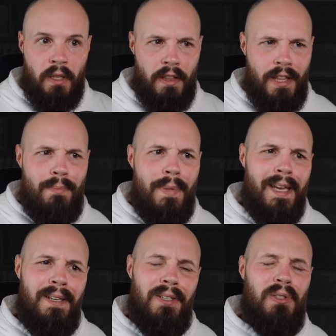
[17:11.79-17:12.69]
they
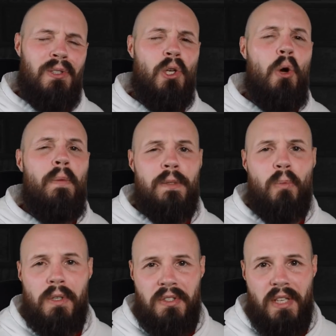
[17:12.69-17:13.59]
made so much
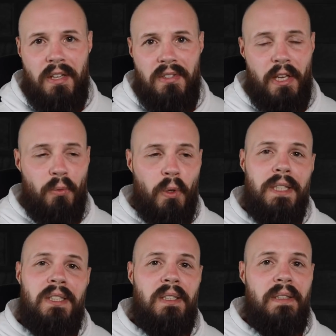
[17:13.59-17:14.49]
more sense and
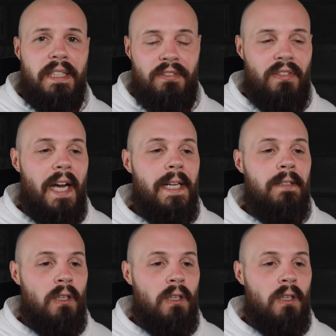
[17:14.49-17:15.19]
really solidified it.